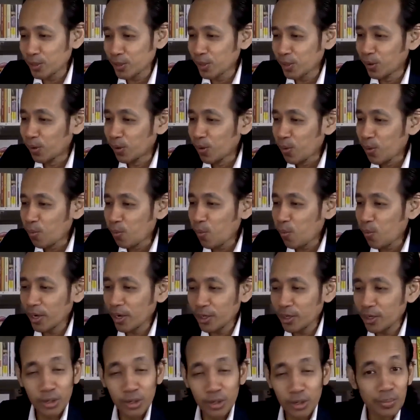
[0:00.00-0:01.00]
to know,
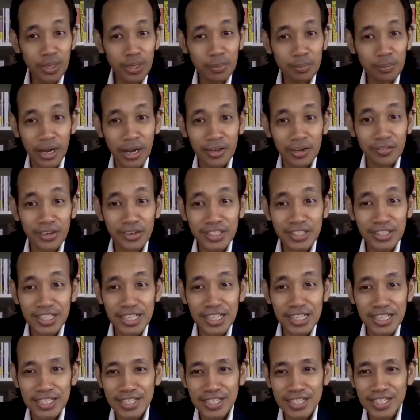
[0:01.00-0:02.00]
what do you mean by
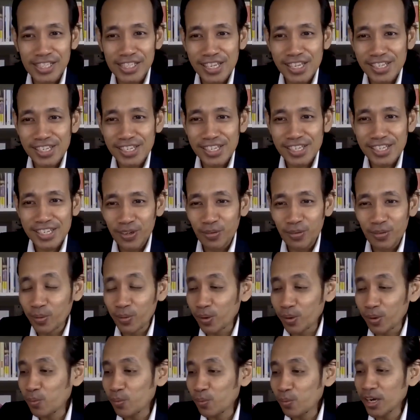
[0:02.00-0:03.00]
resilience?
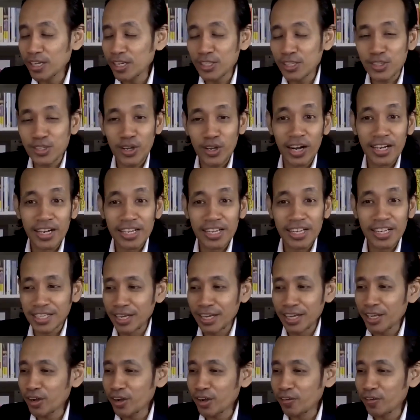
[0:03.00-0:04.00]
What is your
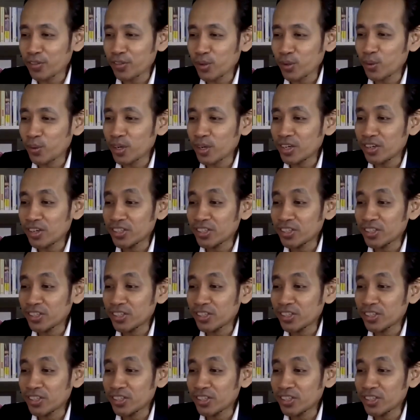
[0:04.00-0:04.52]
understanding of the word